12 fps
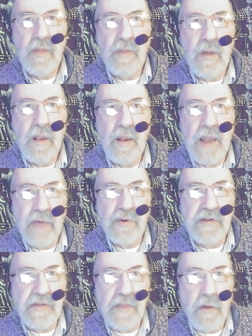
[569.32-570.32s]

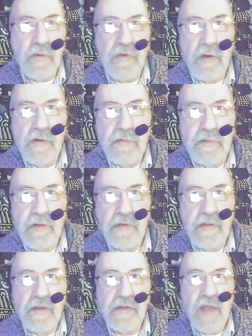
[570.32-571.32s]
language in those
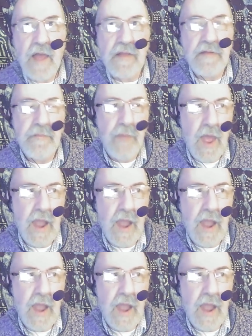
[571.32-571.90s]
circumstances has any